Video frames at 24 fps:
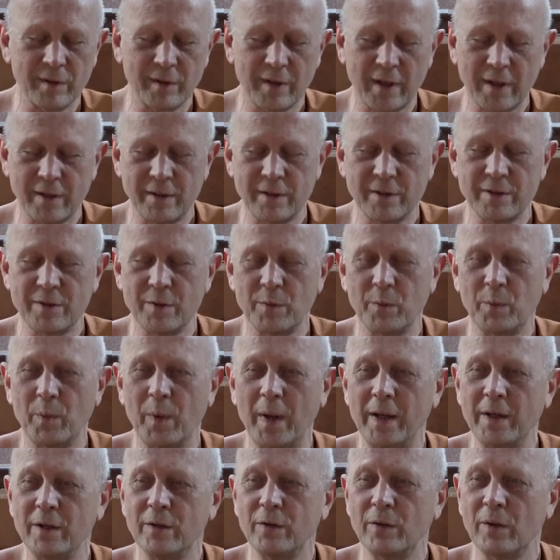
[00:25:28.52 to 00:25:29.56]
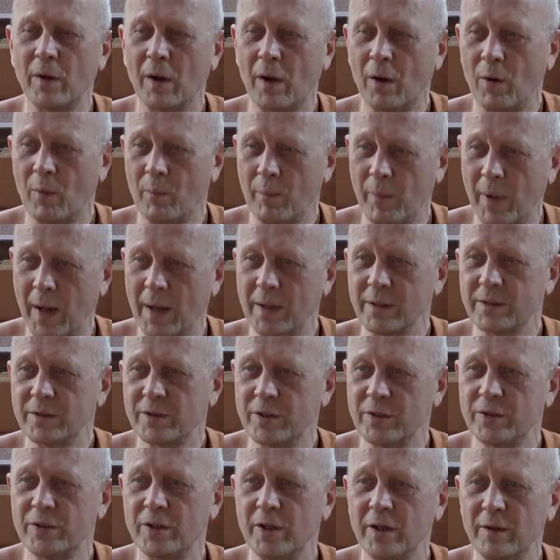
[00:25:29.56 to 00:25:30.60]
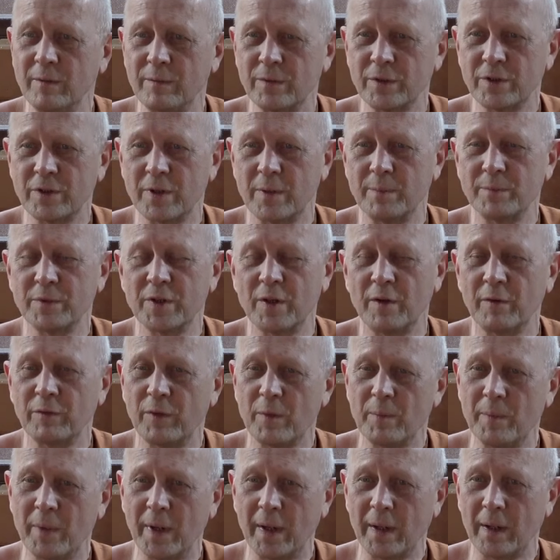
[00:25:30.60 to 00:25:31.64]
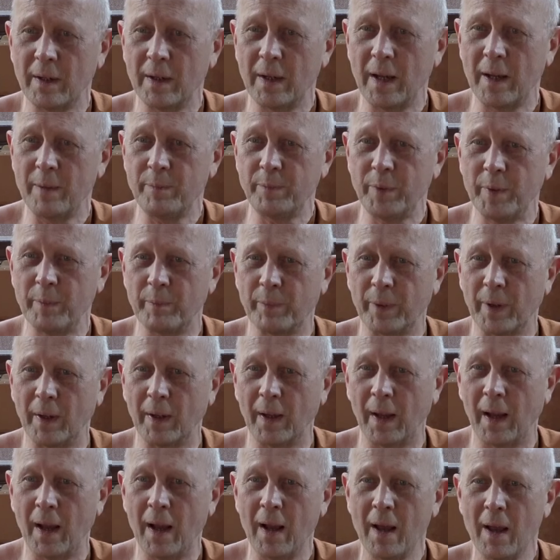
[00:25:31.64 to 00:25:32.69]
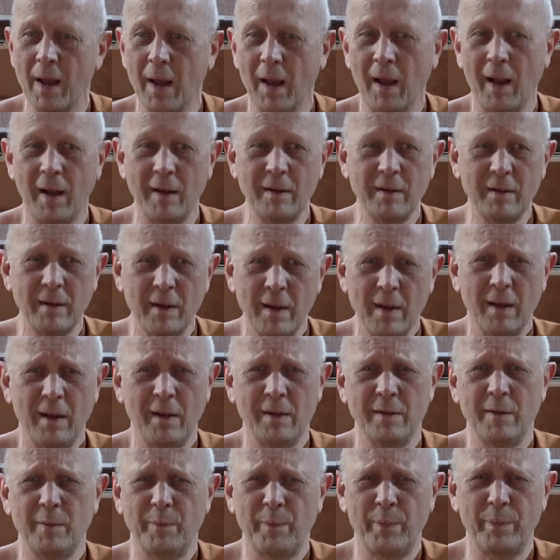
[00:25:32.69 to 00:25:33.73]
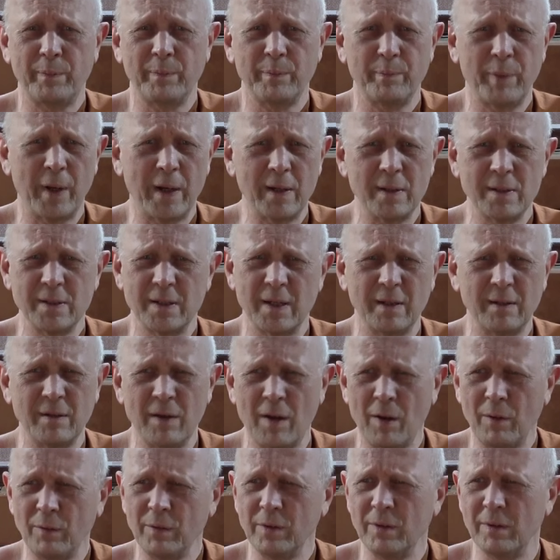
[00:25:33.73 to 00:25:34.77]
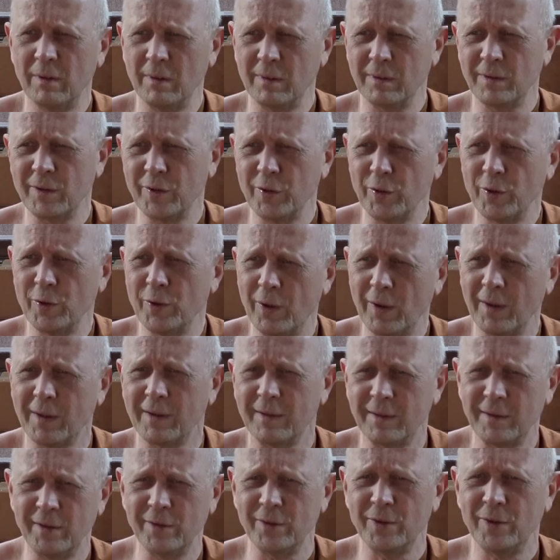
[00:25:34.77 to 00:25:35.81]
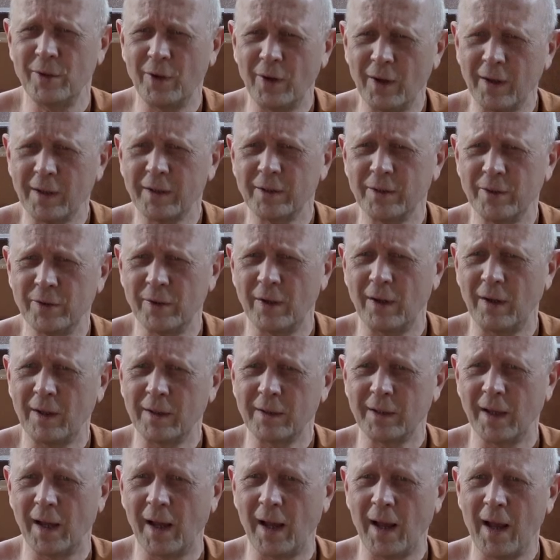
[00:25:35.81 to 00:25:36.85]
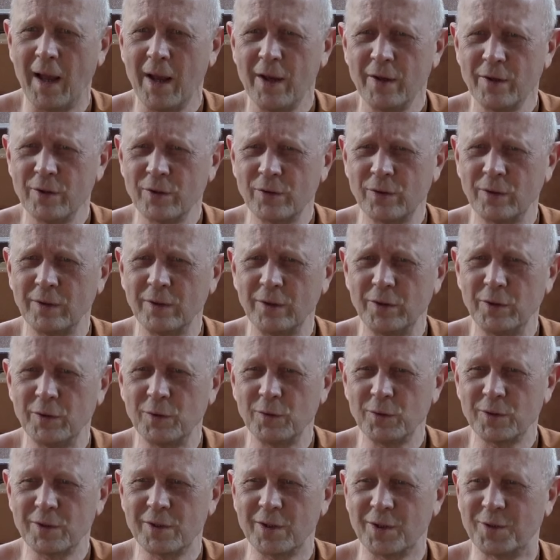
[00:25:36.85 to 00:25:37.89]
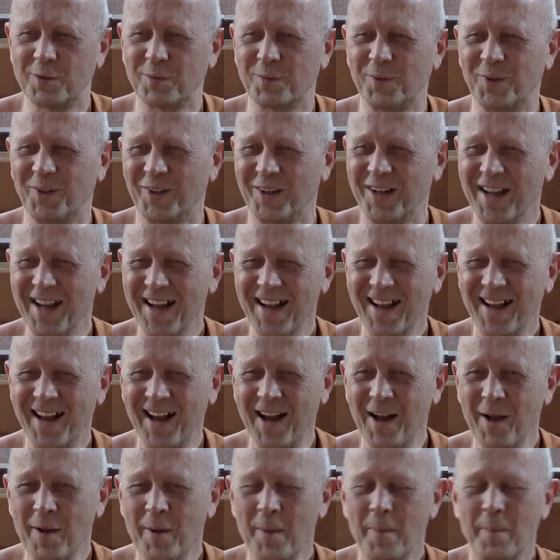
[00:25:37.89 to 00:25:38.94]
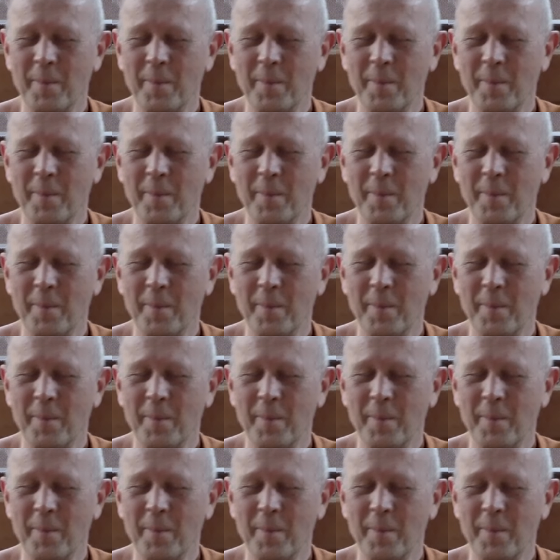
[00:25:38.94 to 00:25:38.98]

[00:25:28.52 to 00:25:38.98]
that is a way, you know, how monks distinguish themselves from lay people, yeah. And, and the parents said, no, you're, you're not, you're not, you're not, yeah. You shouldn't use this word, yeah.